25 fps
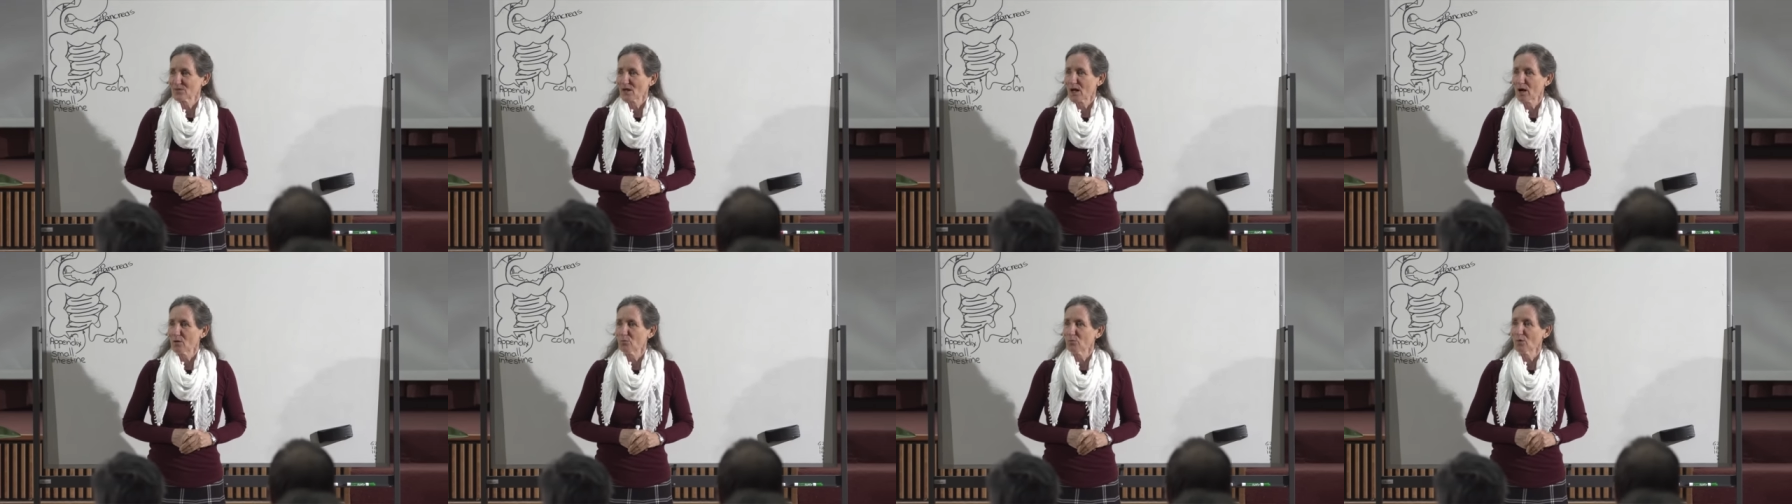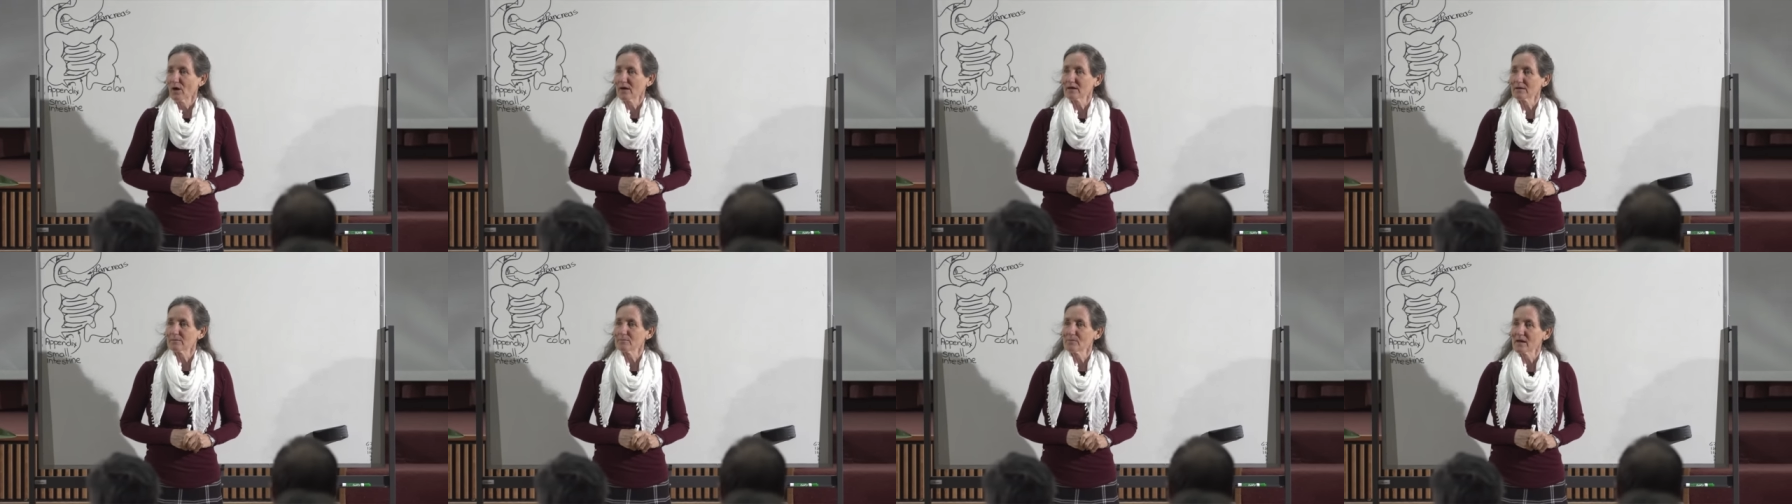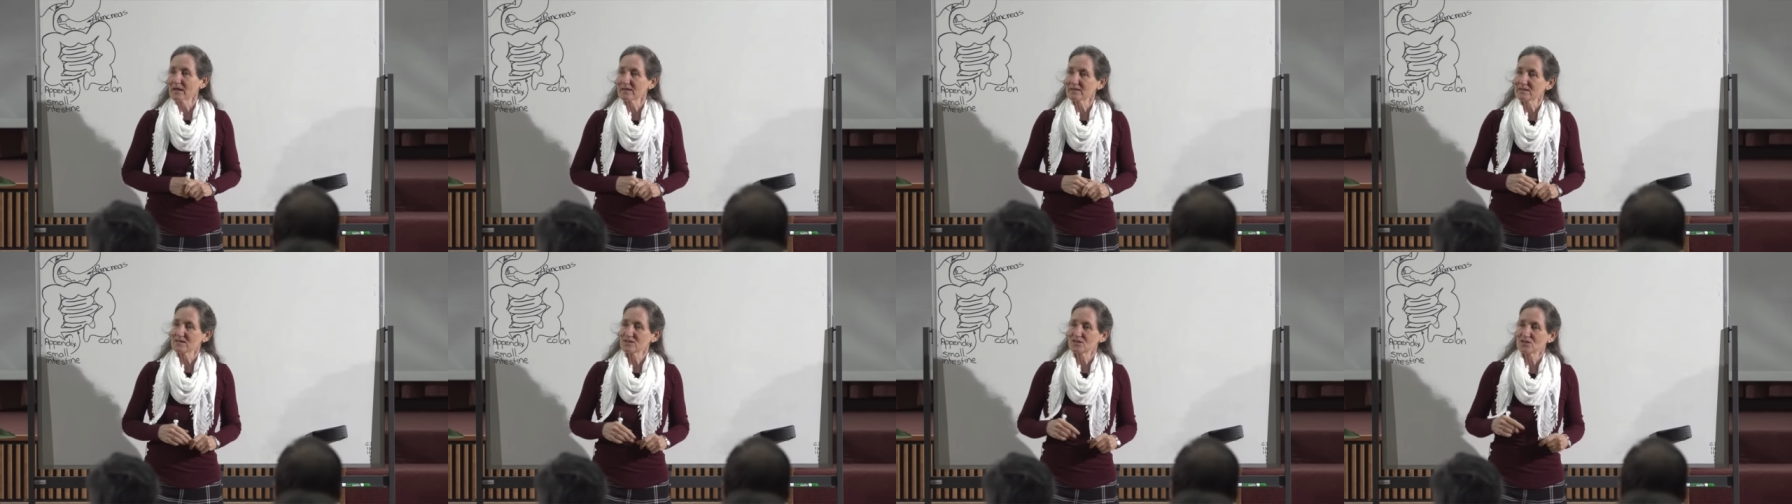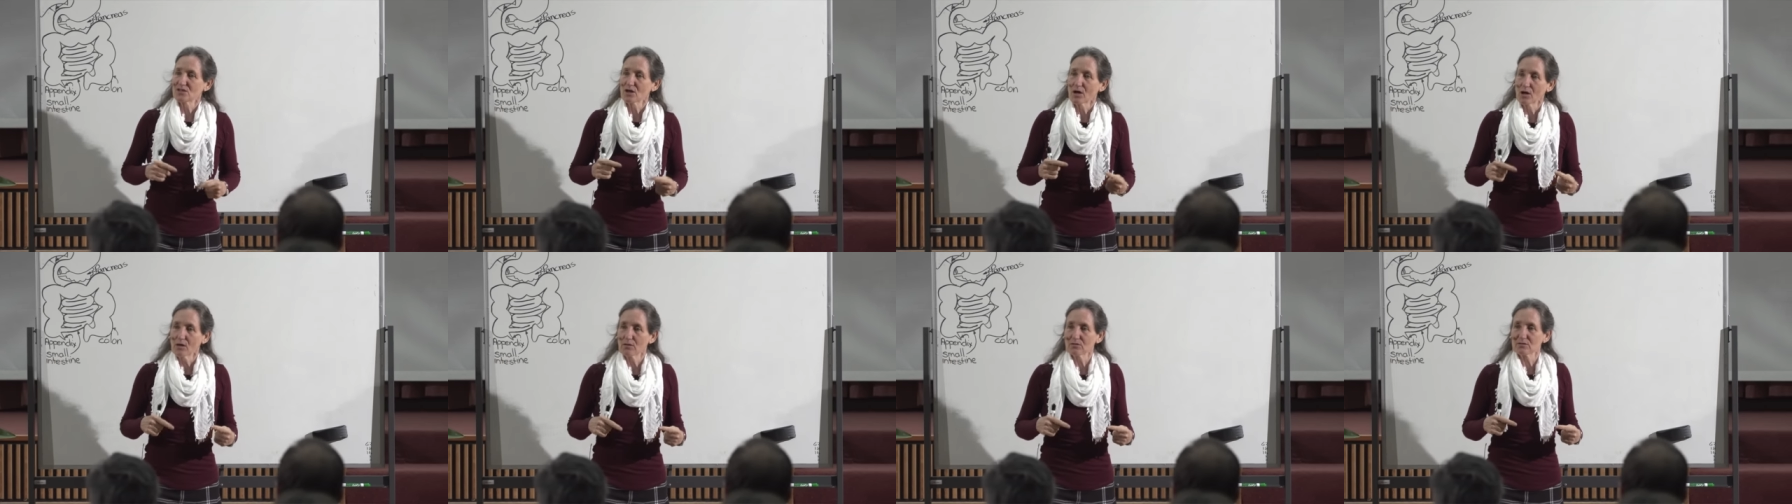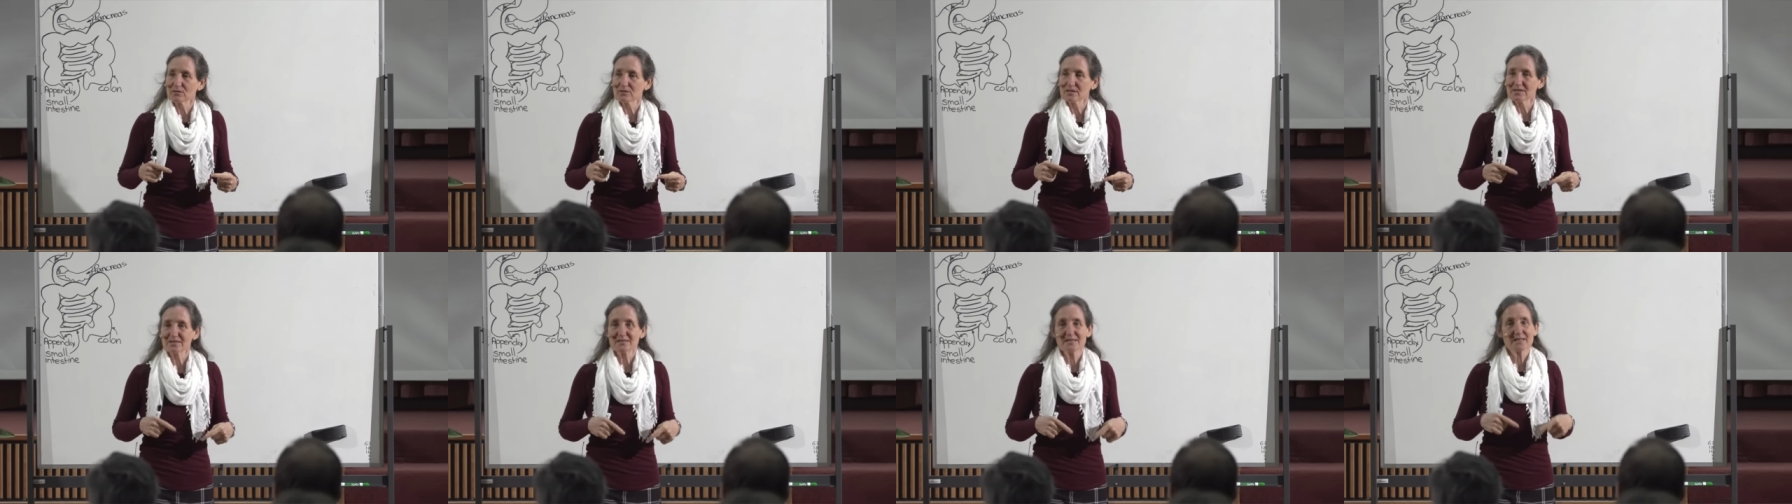And what are mothers
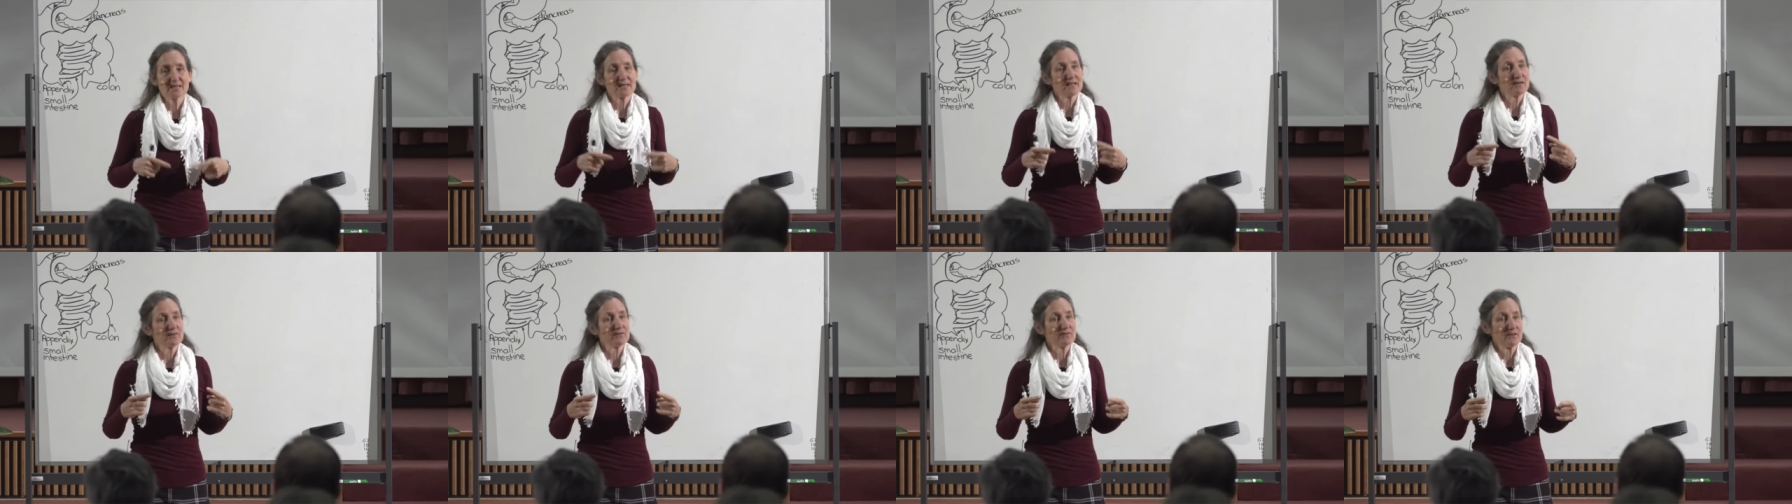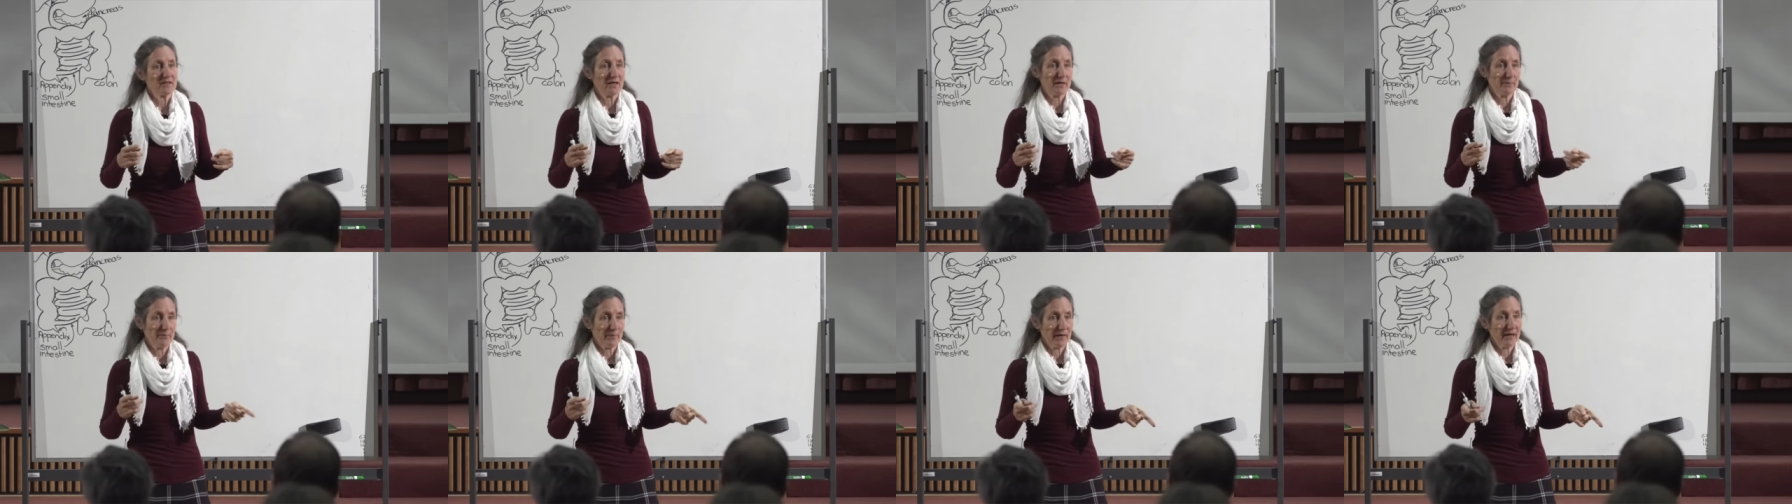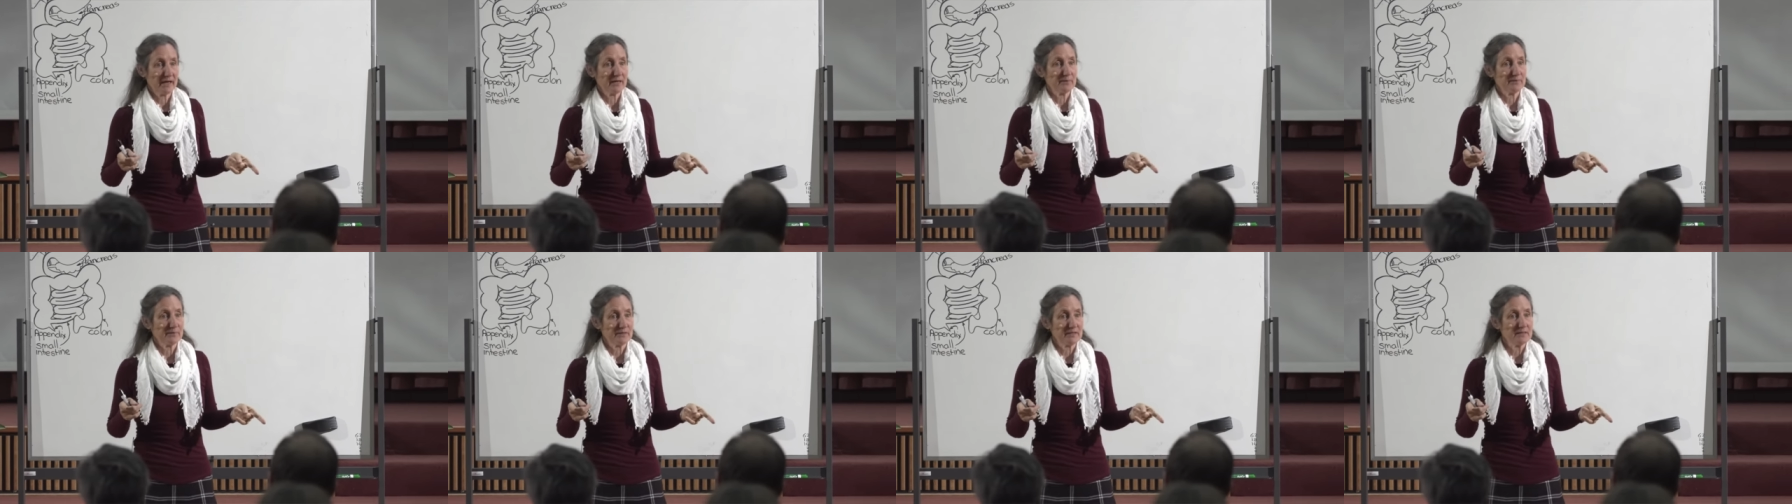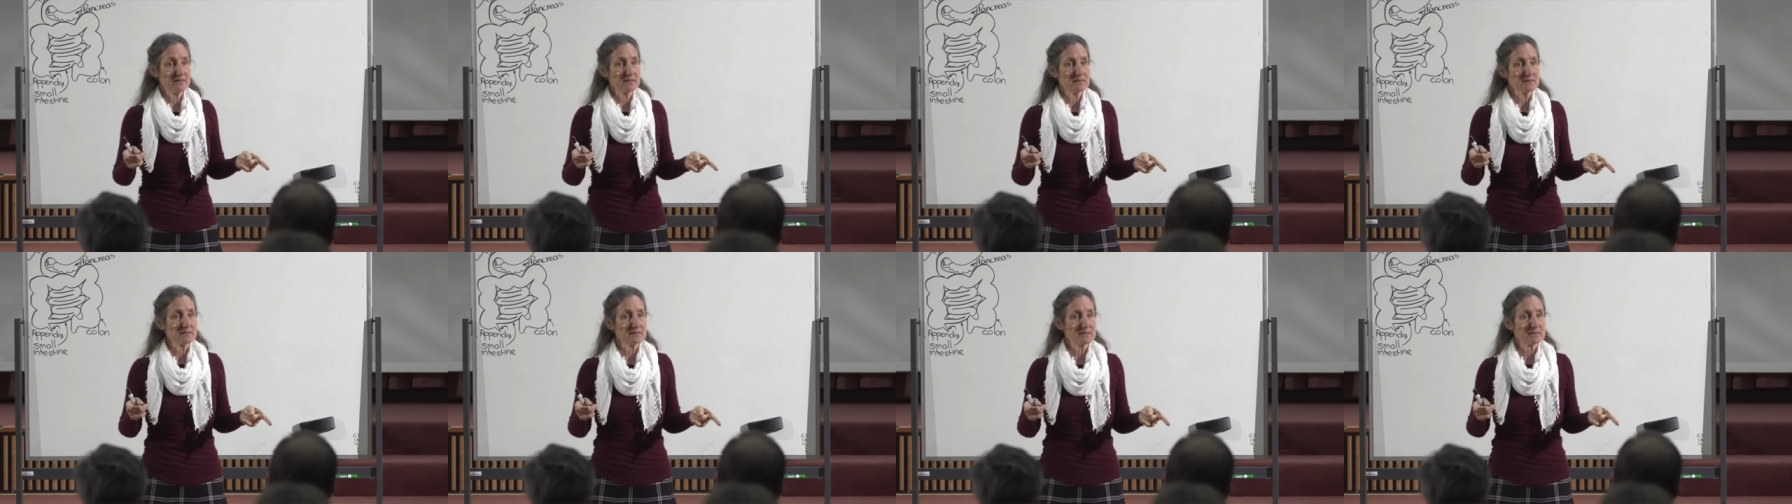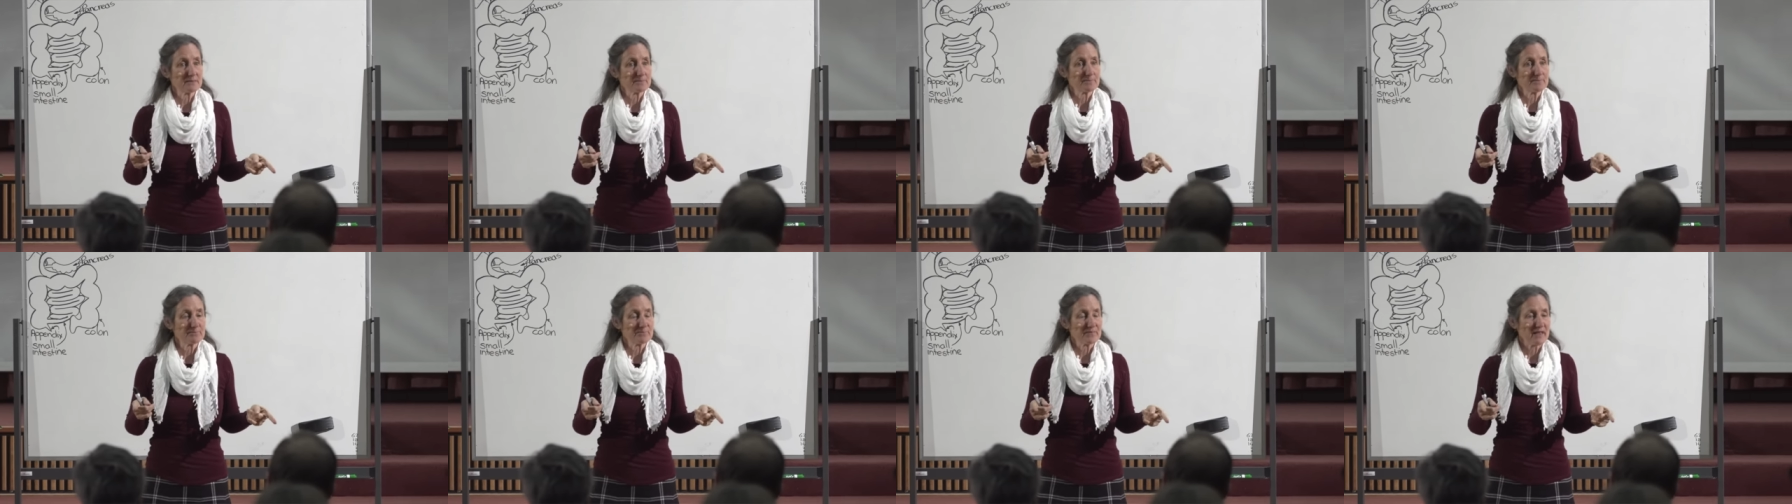told to give their
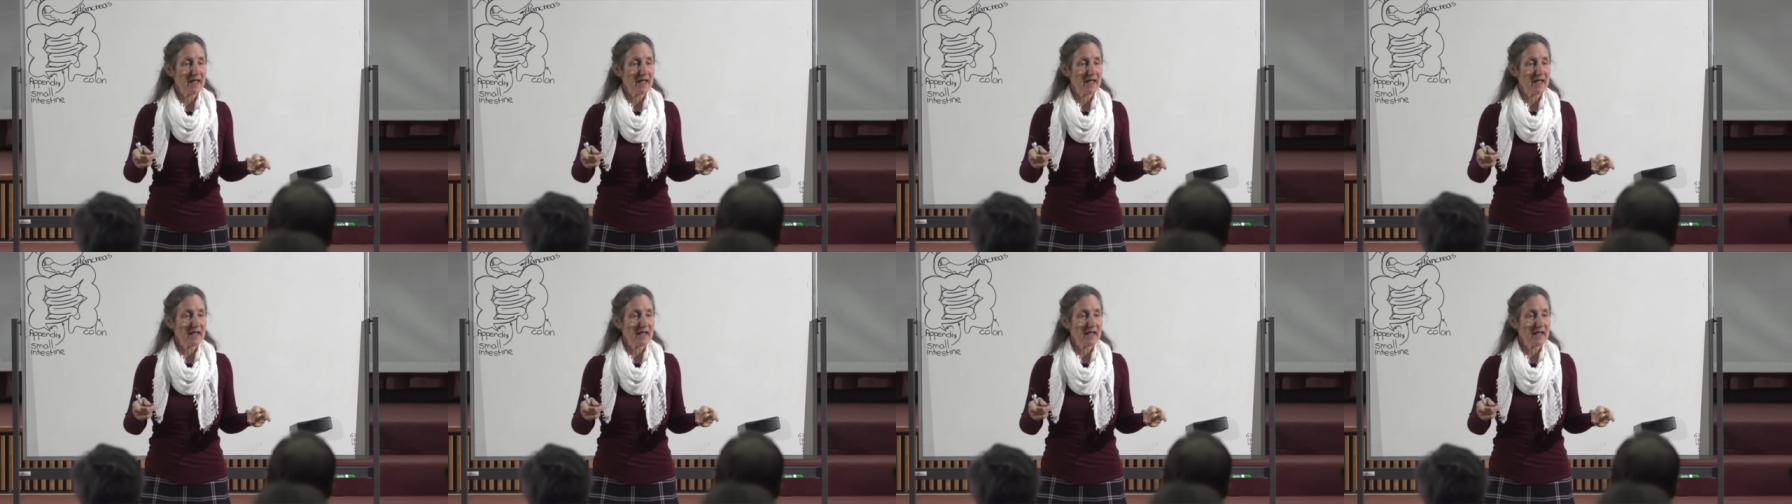babies